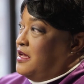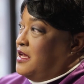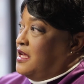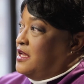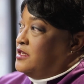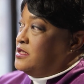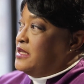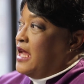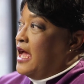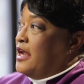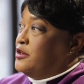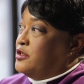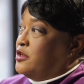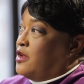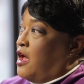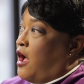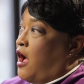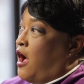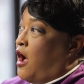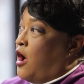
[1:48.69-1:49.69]
It's not
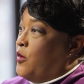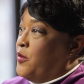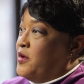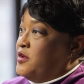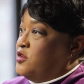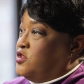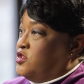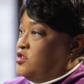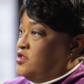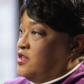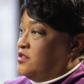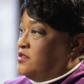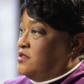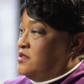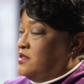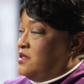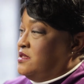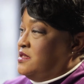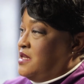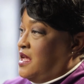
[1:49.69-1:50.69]
always
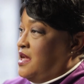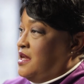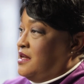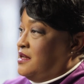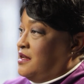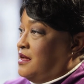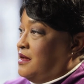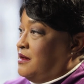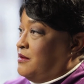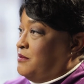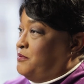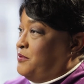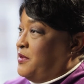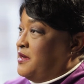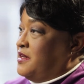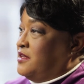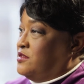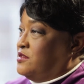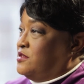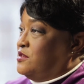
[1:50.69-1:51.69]
just the data, but
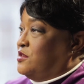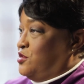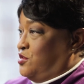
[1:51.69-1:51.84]
it's the